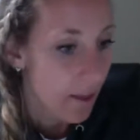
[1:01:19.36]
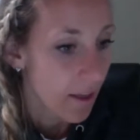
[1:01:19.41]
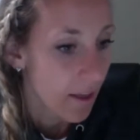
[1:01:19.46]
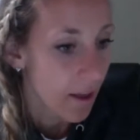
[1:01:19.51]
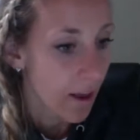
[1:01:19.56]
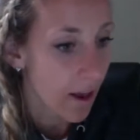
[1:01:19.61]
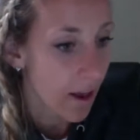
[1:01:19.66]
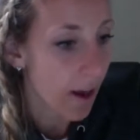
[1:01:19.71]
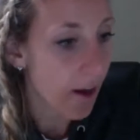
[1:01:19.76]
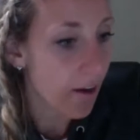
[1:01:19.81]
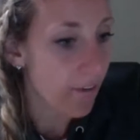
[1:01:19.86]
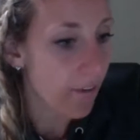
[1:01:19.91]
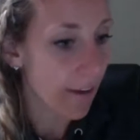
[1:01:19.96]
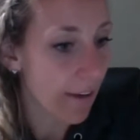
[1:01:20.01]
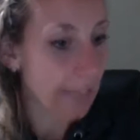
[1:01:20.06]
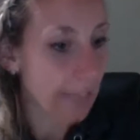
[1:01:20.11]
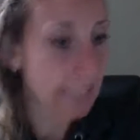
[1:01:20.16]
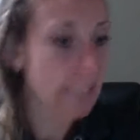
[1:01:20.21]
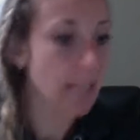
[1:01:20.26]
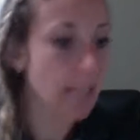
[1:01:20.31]
All right.
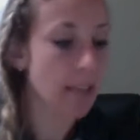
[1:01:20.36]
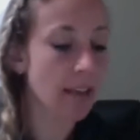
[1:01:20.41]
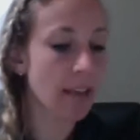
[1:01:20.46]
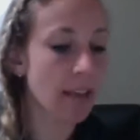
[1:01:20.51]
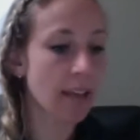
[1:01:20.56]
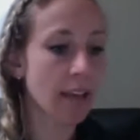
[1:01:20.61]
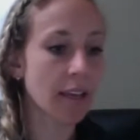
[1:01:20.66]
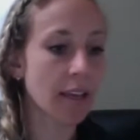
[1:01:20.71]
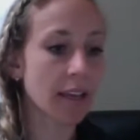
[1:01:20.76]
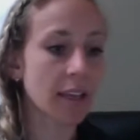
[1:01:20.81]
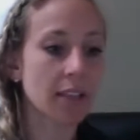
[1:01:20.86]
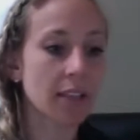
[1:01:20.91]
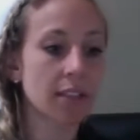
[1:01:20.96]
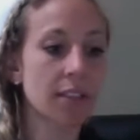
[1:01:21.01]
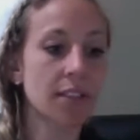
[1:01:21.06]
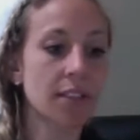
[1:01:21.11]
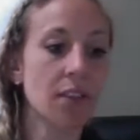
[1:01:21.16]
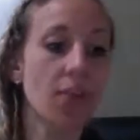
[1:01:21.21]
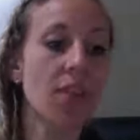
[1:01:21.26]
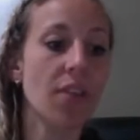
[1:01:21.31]

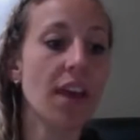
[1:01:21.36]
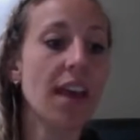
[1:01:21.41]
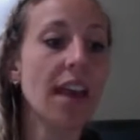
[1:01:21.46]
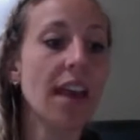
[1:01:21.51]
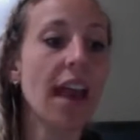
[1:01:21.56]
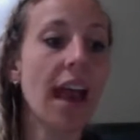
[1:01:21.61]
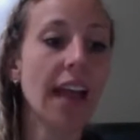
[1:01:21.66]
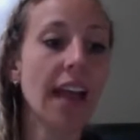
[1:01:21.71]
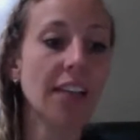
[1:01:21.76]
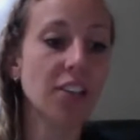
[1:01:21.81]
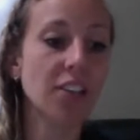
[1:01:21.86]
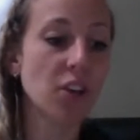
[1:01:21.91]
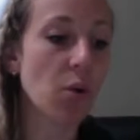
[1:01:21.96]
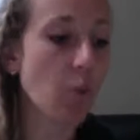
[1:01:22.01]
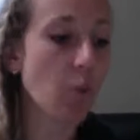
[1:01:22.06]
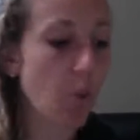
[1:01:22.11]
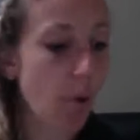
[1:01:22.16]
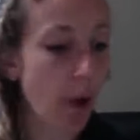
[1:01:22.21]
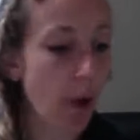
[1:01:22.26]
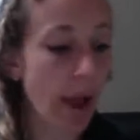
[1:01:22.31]
So then I'm
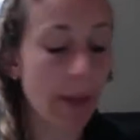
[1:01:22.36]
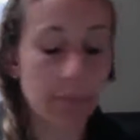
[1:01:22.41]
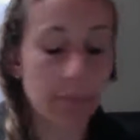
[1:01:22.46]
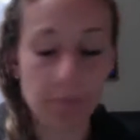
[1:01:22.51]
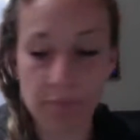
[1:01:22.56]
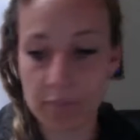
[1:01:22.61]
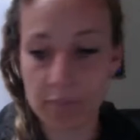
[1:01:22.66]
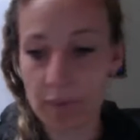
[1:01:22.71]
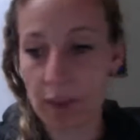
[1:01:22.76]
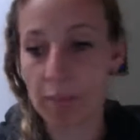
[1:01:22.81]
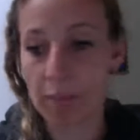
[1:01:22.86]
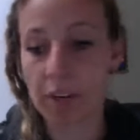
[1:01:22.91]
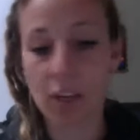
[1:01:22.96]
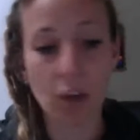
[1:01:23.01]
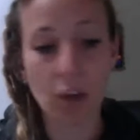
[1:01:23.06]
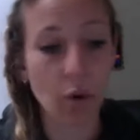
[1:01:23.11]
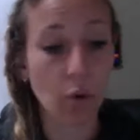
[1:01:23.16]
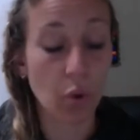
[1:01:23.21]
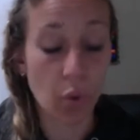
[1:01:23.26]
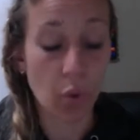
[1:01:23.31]
going to
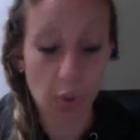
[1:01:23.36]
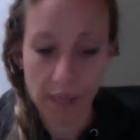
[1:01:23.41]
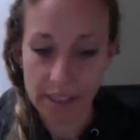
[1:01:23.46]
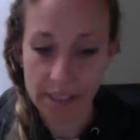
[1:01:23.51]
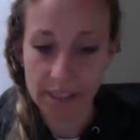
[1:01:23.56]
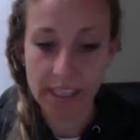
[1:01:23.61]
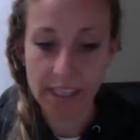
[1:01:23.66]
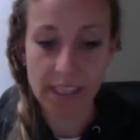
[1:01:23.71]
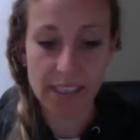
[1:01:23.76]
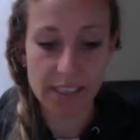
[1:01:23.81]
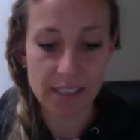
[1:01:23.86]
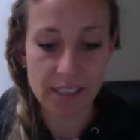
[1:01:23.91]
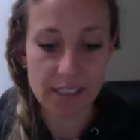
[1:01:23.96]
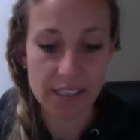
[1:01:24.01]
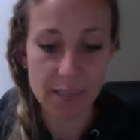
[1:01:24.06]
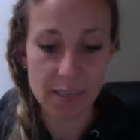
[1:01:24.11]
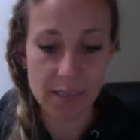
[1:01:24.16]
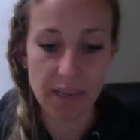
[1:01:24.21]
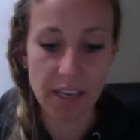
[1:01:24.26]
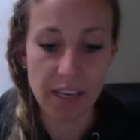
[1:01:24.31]
go quickly into
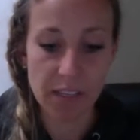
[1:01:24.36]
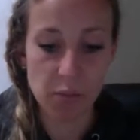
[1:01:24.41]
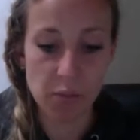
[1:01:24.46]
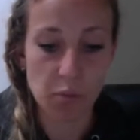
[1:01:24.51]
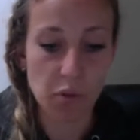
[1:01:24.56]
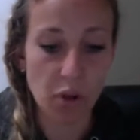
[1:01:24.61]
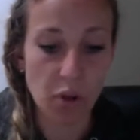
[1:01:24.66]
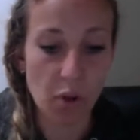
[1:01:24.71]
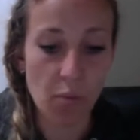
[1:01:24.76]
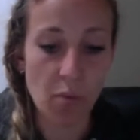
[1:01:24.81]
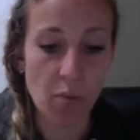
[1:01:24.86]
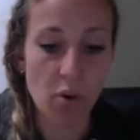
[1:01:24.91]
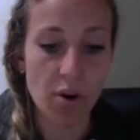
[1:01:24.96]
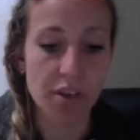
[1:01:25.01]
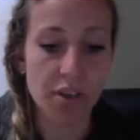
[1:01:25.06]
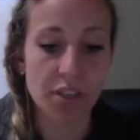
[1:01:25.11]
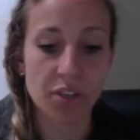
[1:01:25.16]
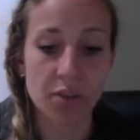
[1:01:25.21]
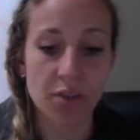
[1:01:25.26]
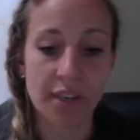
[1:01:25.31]
this because we'll go more
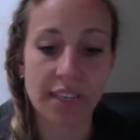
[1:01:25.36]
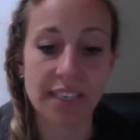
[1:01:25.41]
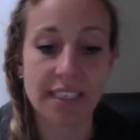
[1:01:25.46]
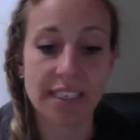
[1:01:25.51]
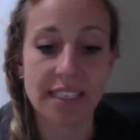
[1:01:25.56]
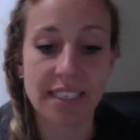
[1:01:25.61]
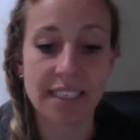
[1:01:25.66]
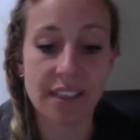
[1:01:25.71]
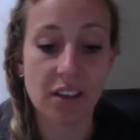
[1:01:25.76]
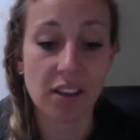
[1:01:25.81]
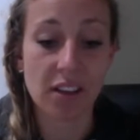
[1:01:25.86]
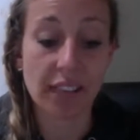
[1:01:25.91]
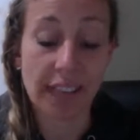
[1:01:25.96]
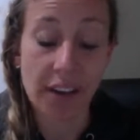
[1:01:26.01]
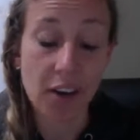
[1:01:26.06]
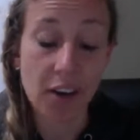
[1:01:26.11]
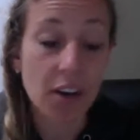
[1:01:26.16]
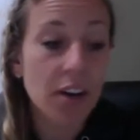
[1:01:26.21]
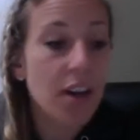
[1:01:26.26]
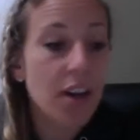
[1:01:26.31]
into it in detail
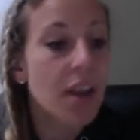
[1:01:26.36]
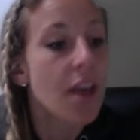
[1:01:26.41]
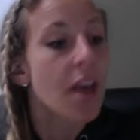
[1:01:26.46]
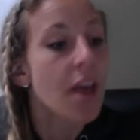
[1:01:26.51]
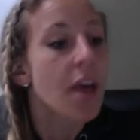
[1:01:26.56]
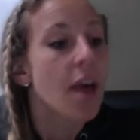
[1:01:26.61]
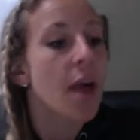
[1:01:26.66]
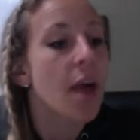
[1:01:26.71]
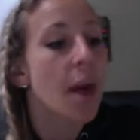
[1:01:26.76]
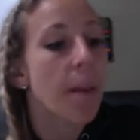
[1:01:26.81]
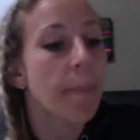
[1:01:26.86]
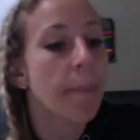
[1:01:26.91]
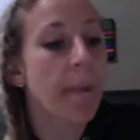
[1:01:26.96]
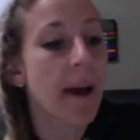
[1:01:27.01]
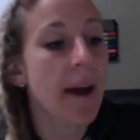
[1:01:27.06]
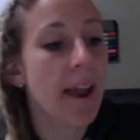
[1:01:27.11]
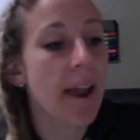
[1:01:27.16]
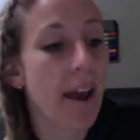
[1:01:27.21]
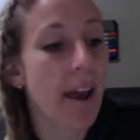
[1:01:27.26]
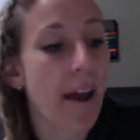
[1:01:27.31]
later.
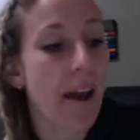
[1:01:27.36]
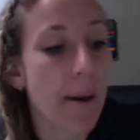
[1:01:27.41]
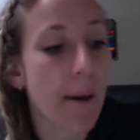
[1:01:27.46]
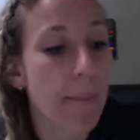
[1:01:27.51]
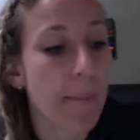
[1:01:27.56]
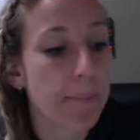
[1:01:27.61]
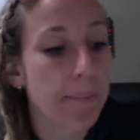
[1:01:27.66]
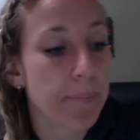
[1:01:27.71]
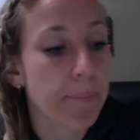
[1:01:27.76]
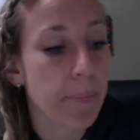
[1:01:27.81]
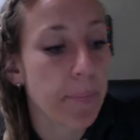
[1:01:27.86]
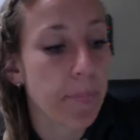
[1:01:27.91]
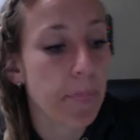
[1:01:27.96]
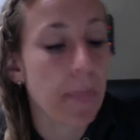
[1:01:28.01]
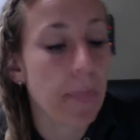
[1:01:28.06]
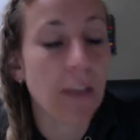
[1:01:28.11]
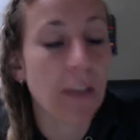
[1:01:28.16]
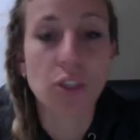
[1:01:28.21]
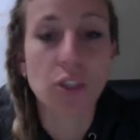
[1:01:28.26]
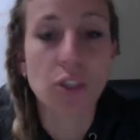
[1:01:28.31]
But
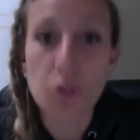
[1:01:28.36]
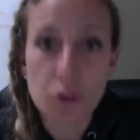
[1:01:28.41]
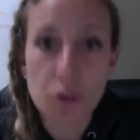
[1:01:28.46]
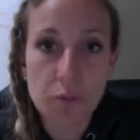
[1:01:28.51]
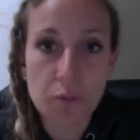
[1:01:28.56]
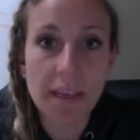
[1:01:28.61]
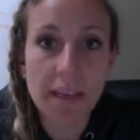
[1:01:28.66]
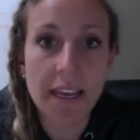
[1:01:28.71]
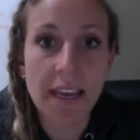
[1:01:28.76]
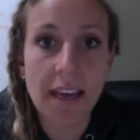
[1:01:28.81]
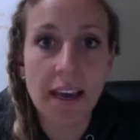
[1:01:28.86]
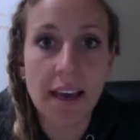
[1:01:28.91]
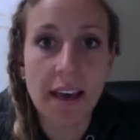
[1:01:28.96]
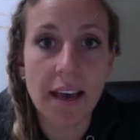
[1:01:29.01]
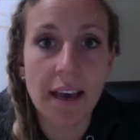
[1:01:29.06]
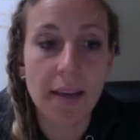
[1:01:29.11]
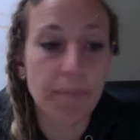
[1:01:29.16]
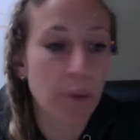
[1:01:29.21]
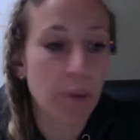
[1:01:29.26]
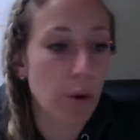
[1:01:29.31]
social
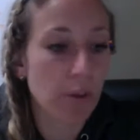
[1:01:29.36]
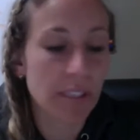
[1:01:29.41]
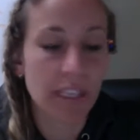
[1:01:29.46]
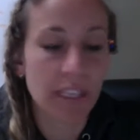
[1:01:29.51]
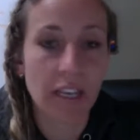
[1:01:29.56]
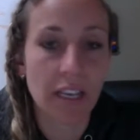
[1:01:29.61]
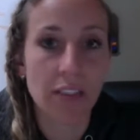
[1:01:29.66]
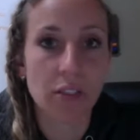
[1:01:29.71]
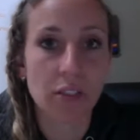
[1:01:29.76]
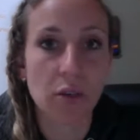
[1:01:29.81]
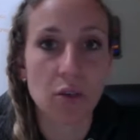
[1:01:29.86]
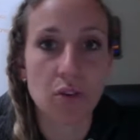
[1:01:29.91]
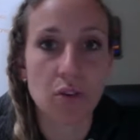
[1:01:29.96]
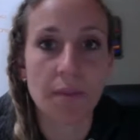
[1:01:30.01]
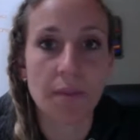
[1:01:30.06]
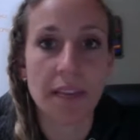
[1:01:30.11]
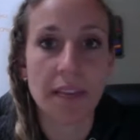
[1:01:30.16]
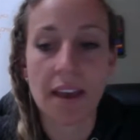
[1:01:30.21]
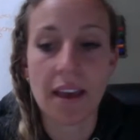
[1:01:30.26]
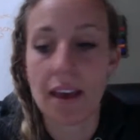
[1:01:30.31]
media, posting on social
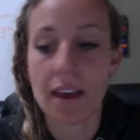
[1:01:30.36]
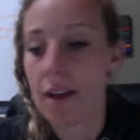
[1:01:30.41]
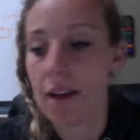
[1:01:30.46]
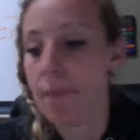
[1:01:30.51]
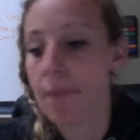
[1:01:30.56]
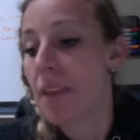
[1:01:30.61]
media,